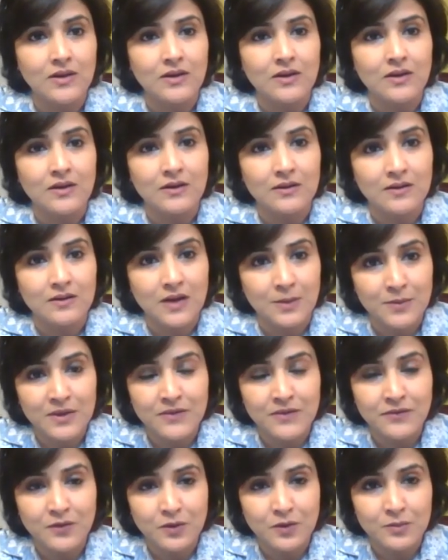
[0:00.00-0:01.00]
uh,
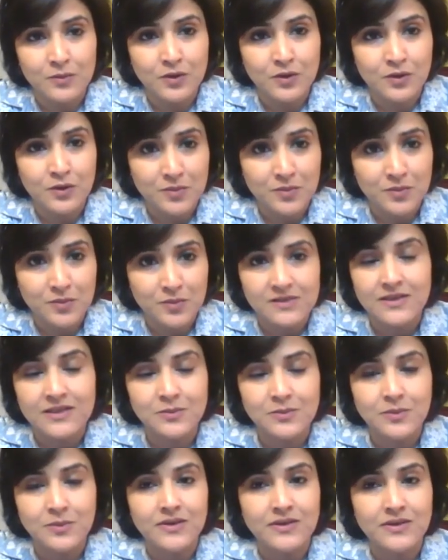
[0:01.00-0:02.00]
coming from your personal
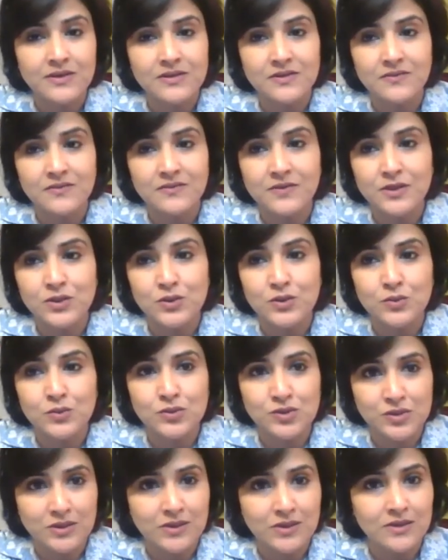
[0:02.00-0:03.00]
experience which you
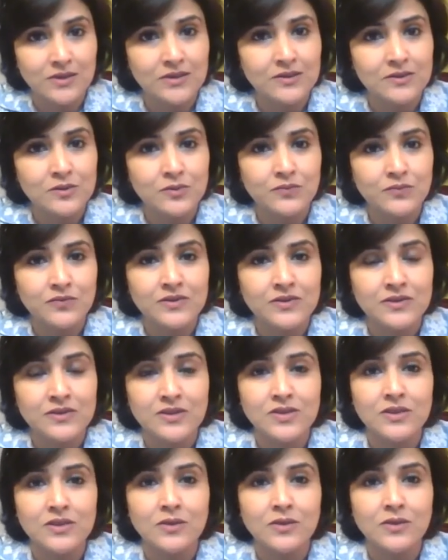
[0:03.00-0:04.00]
shared with
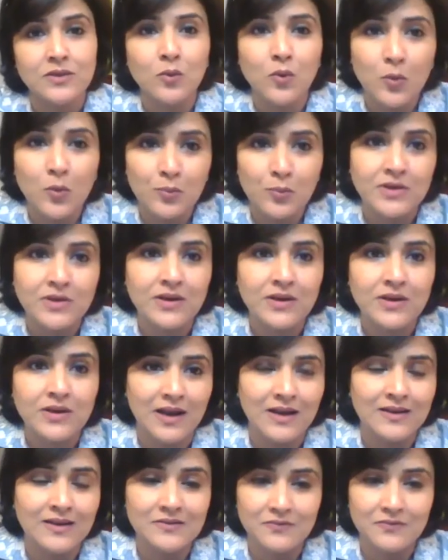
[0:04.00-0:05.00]
such an open
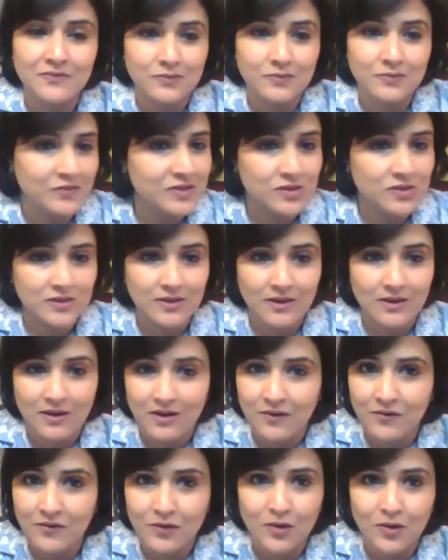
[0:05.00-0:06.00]
heart which
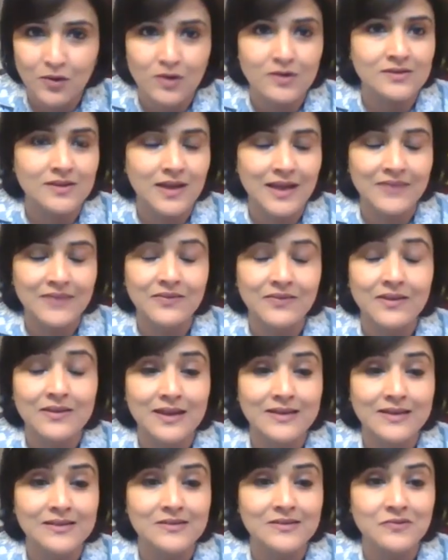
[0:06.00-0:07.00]
of course i think
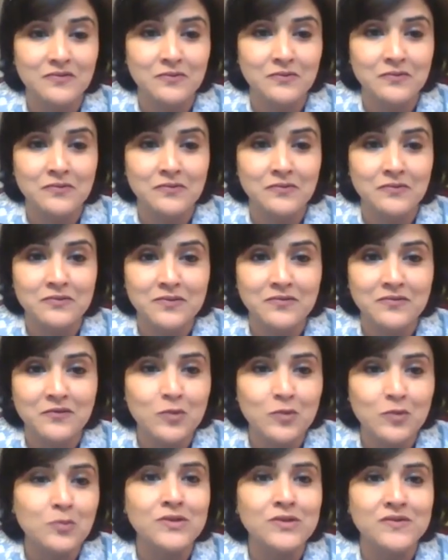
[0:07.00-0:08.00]
that is the
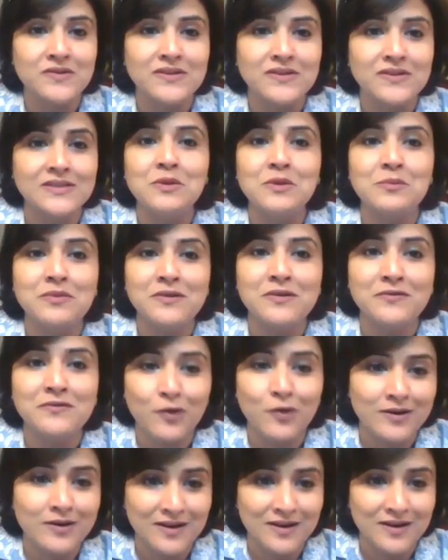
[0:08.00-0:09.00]
foremost reason people fall
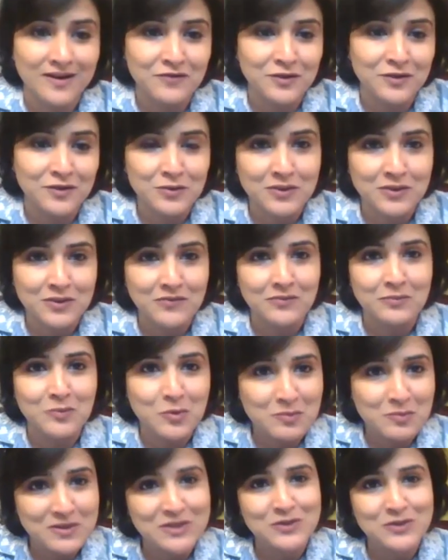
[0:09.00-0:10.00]
in love with you the
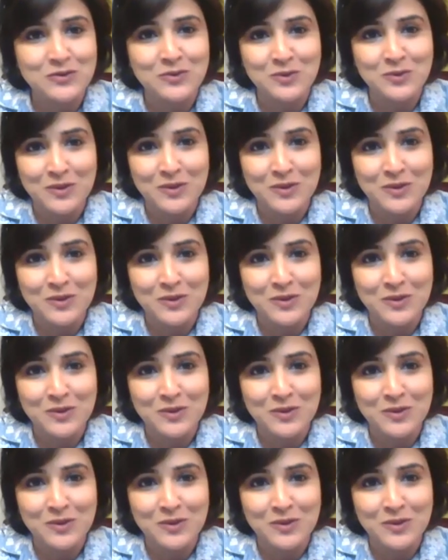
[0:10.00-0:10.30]
moment you